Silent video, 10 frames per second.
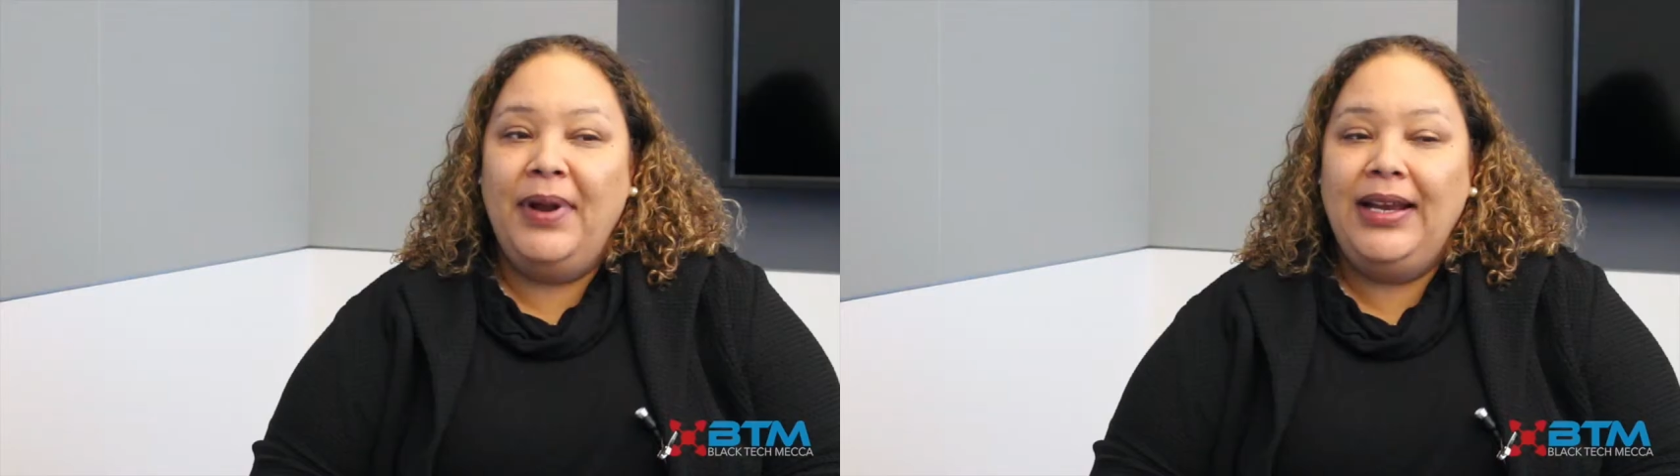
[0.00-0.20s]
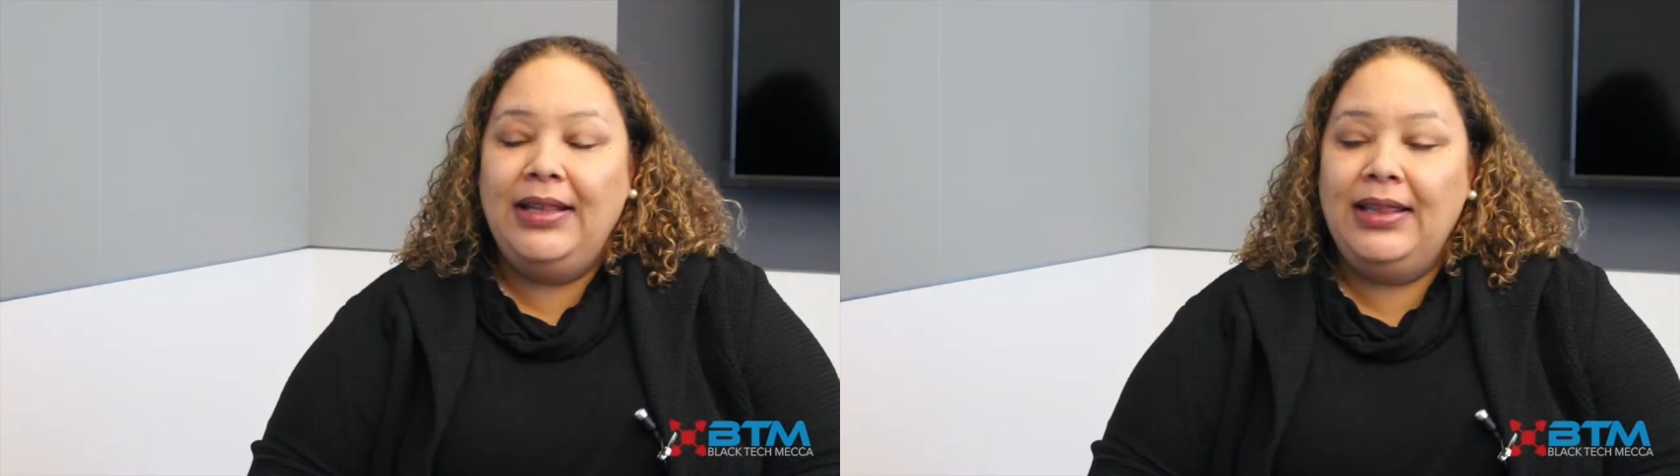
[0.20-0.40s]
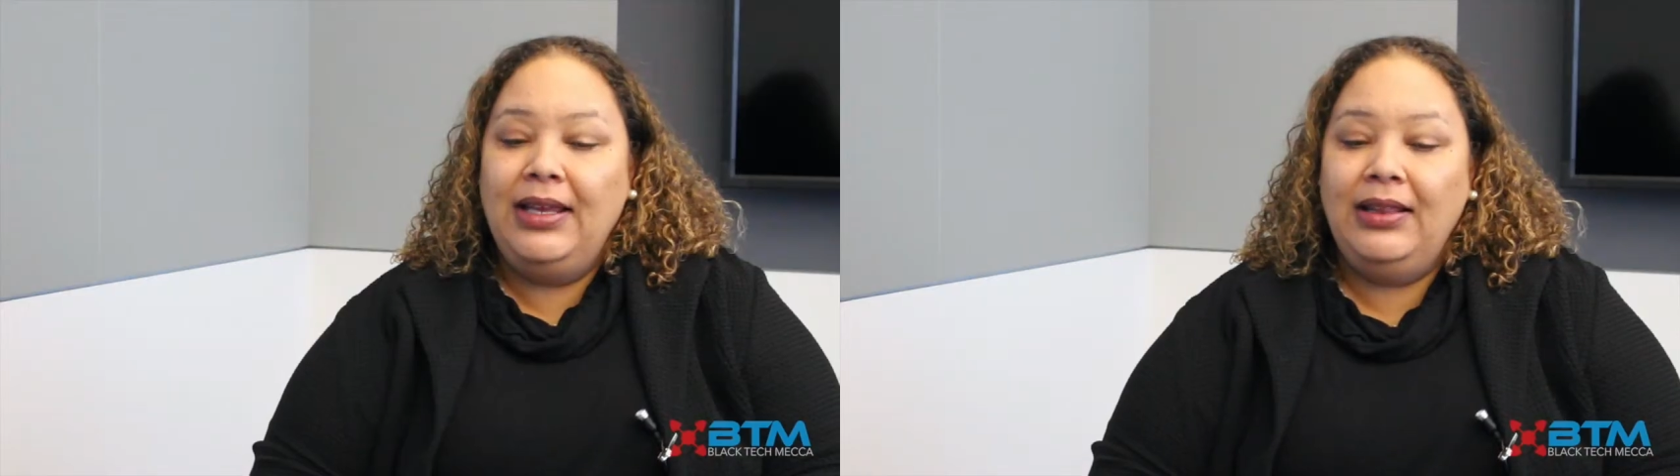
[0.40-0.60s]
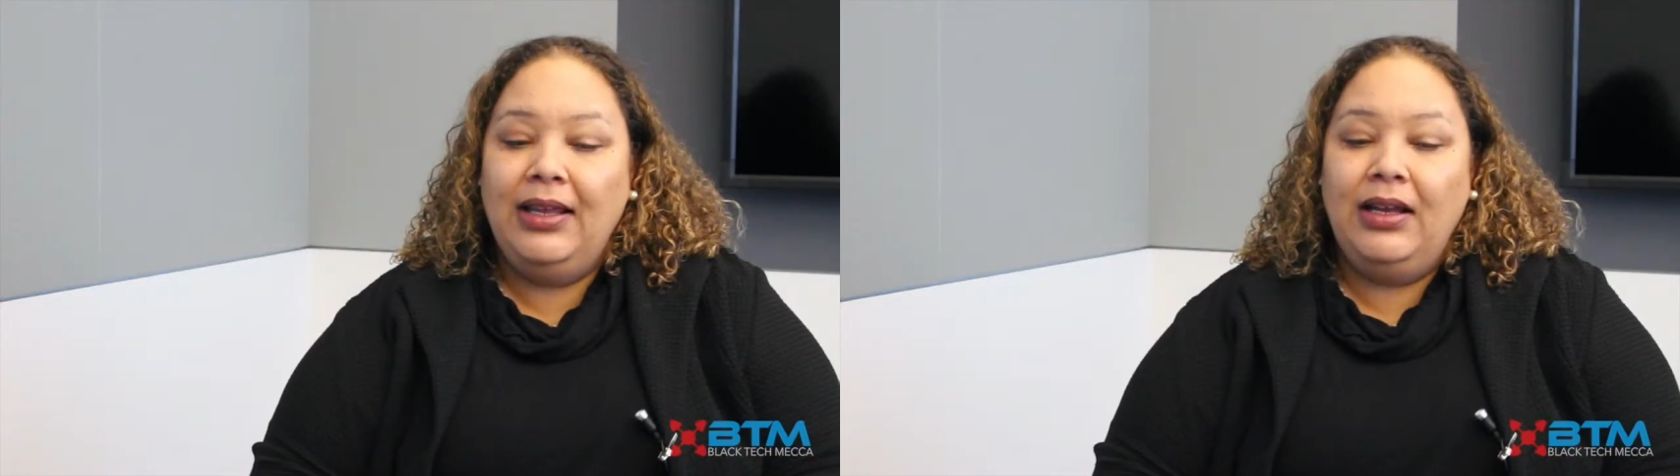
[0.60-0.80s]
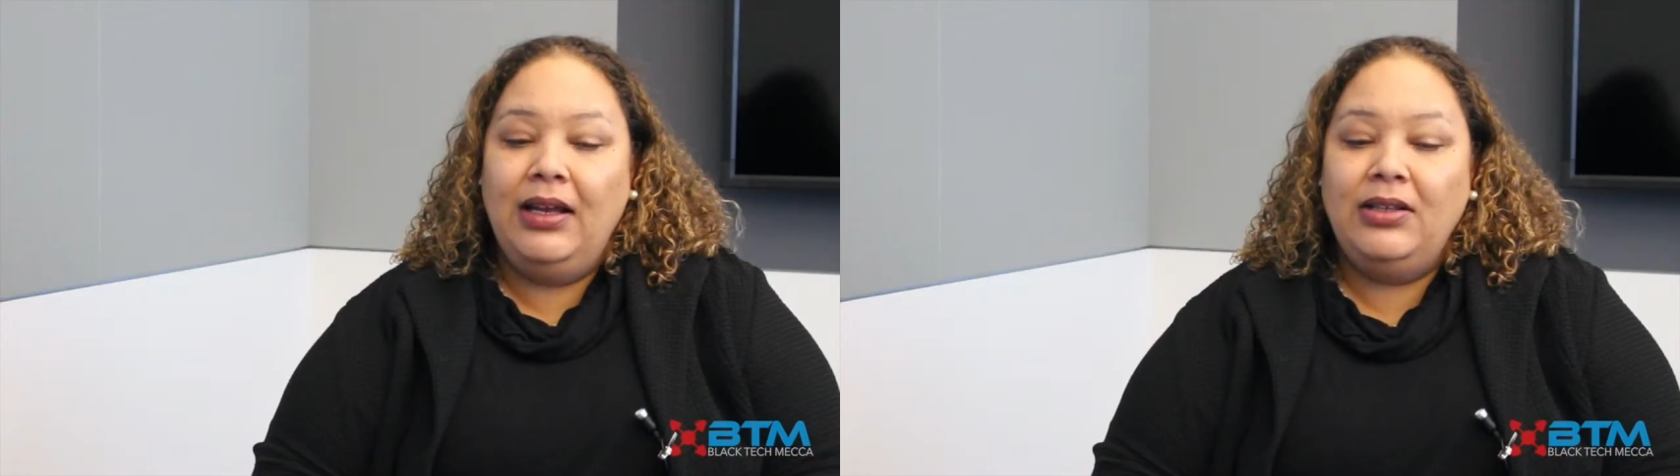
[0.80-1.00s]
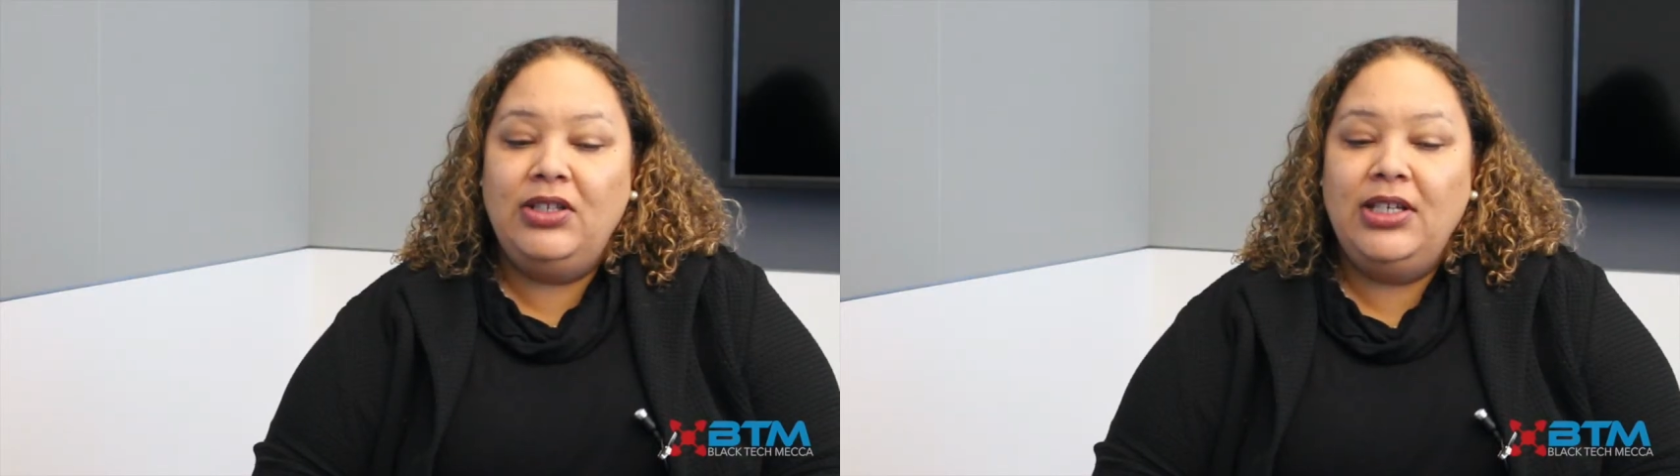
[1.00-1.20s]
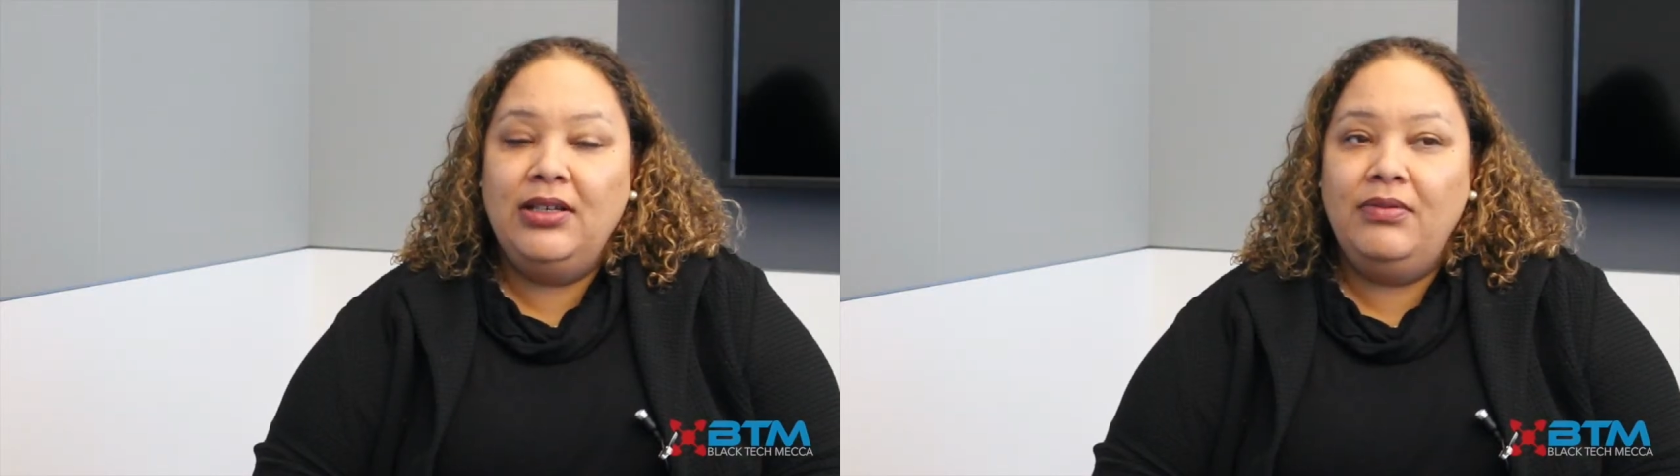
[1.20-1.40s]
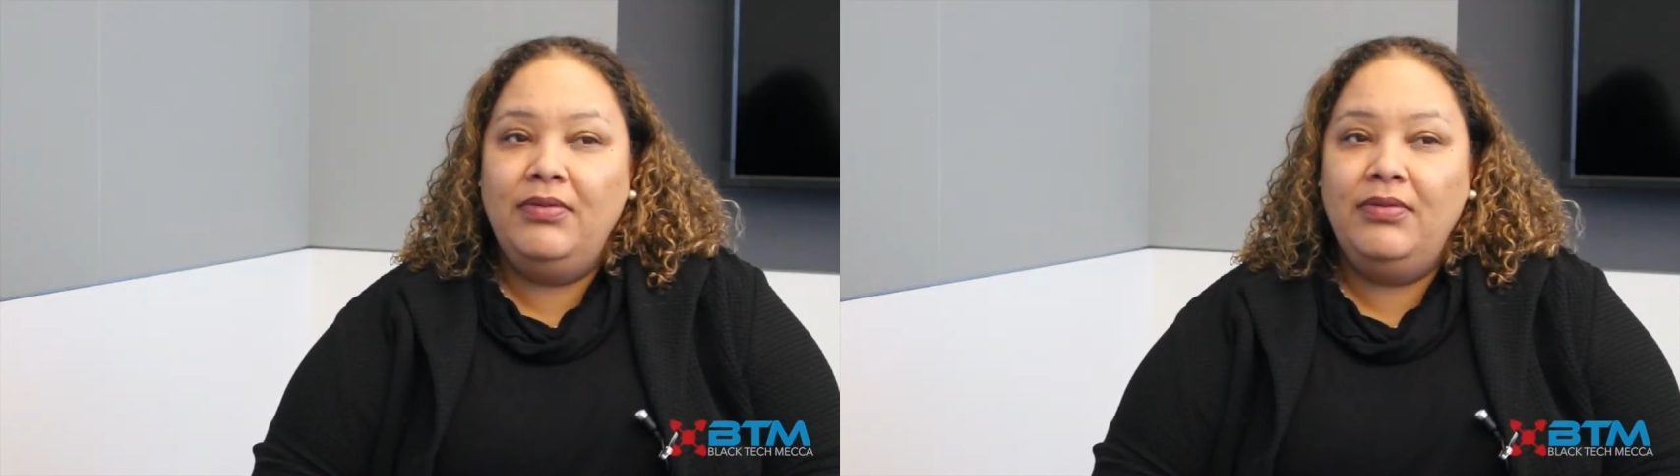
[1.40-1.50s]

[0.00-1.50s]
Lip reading: I think that until